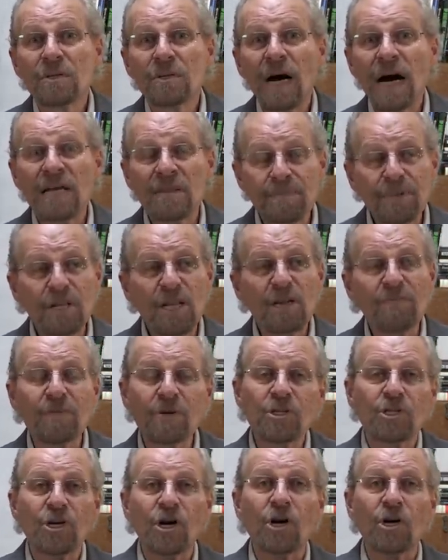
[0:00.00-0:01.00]
I believe
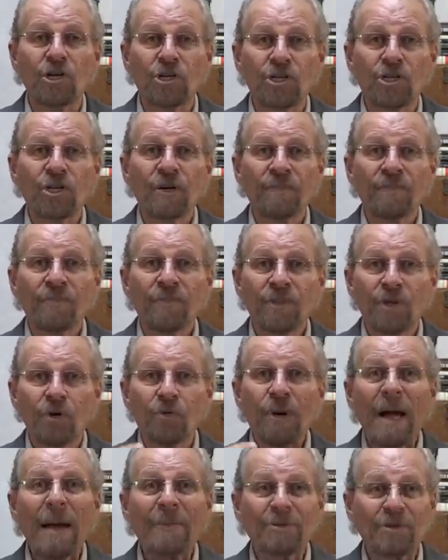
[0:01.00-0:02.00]
the church, the
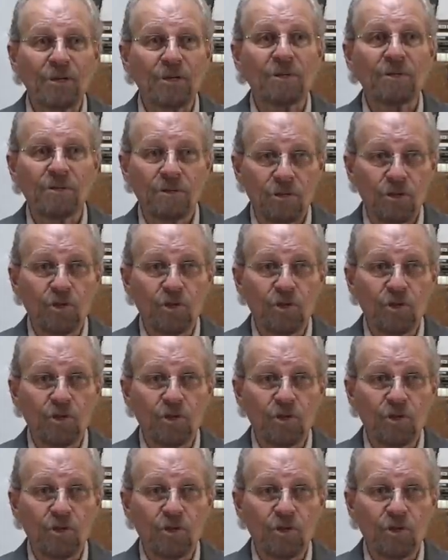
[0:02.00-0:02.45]
rapture,